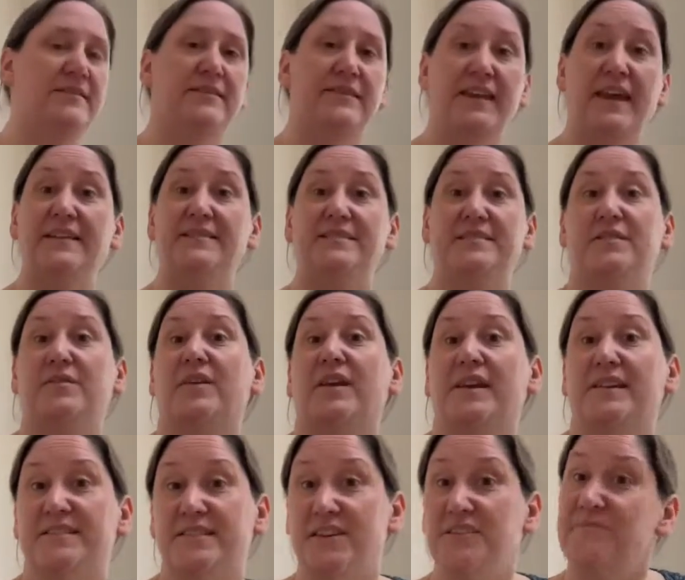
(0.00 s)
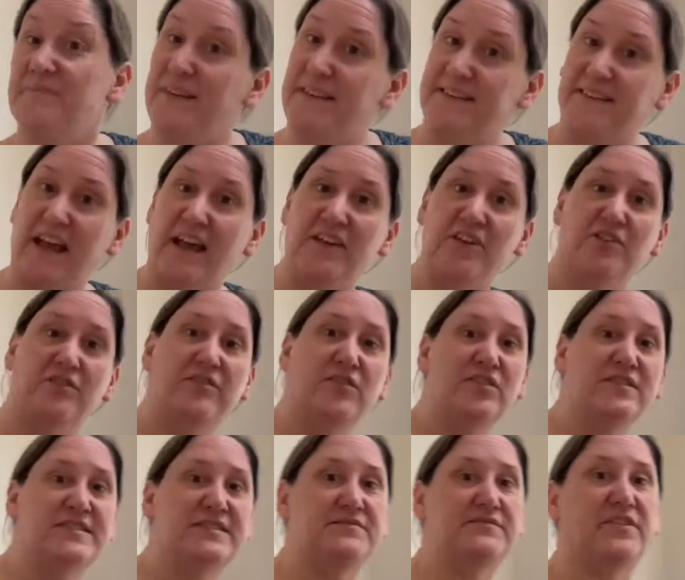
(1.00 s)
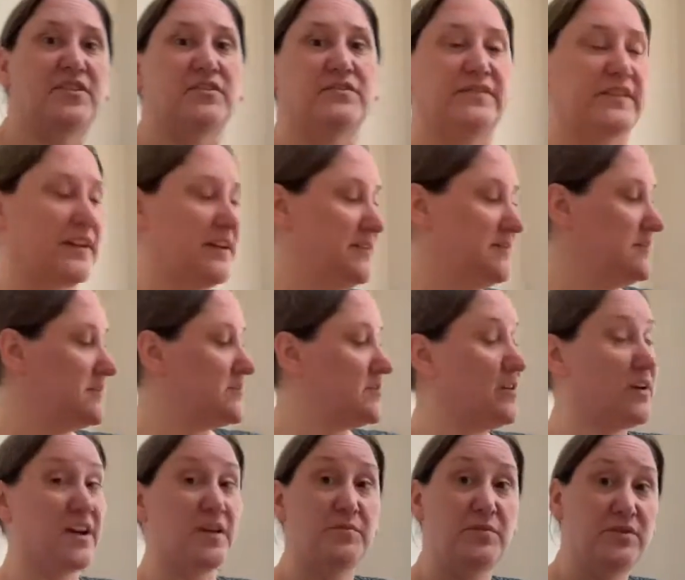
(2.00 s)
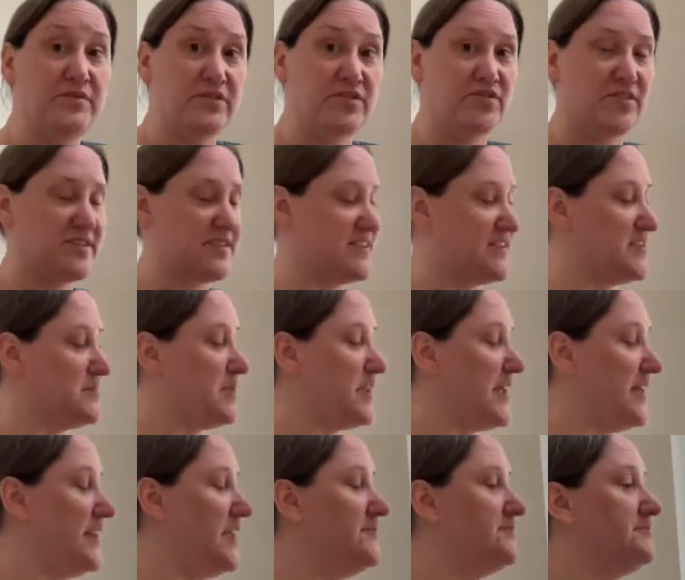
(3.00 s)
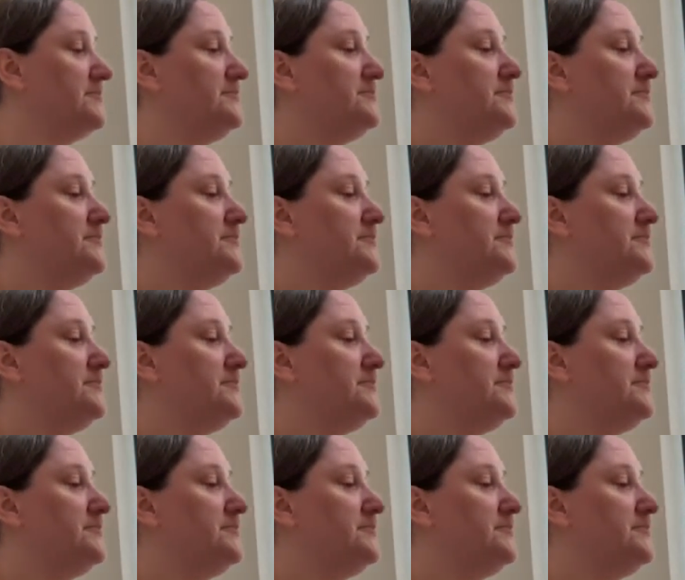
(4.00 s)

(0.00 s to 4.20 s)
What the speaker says: The next thing you're going to do is get your voice involved. So I'm going to move across to the piano.